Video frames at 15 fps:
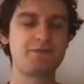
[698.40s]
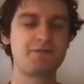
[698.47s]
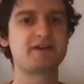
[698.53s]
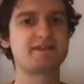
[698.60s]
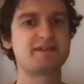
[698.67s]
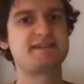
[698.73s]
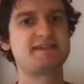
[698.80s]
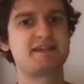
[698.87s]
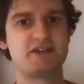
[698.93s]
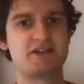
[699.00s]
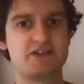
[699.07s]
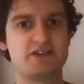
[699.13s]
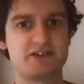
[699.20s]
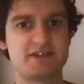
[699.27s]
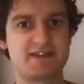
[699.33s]
for existing
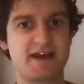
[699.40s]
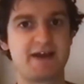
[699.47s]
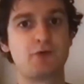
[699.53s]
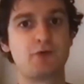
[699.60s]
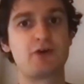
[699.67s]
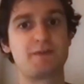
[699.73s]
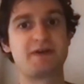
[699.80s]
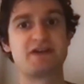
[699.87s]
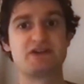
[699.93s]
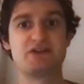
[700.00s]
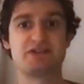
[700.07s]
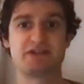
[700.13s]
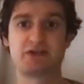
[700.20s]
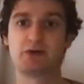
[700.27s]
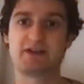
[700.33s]
users that had already been
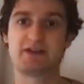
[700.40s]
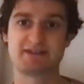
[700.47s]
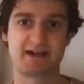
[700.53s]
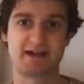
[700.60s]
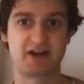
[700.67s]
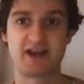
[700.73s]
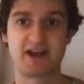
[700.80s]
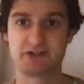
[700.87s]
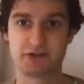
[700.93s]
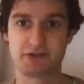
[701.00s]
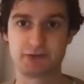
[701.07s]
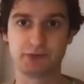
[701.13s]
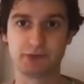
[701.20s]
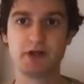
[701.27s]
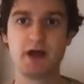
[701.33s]
using Yolt as an aggregation
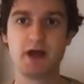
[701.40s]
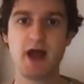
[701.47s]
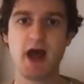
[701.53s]
tool,